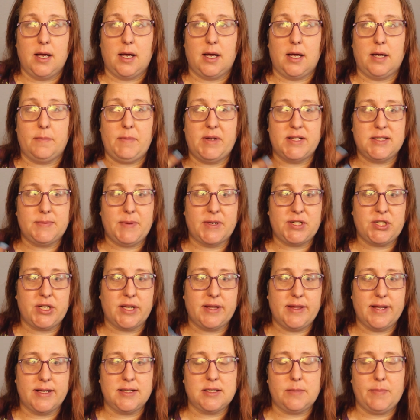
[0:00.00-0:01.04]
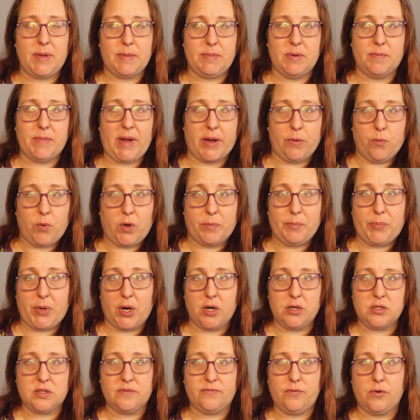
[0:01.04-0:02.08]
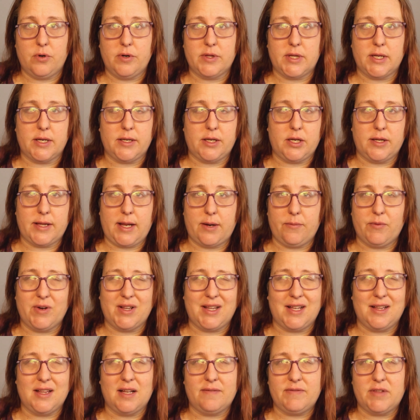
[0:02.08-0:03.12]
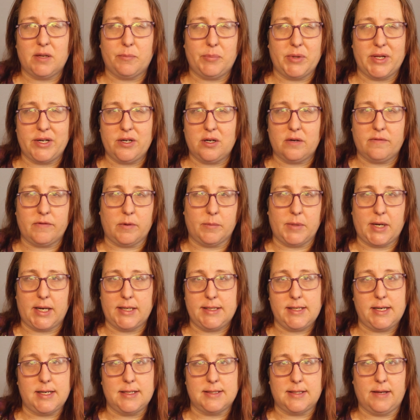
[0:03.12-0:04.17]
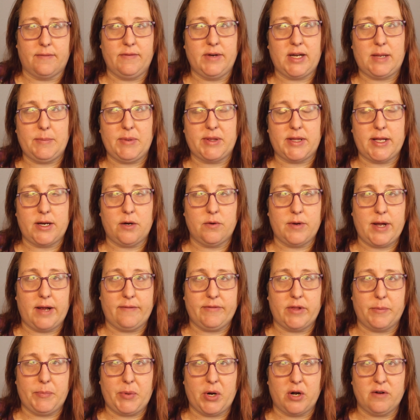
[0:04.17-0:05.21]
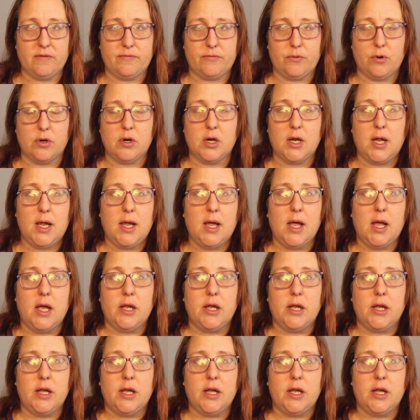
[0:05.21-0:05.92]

especially things that people might want parts for that they really love that blender from 1970, but they don't have the part for.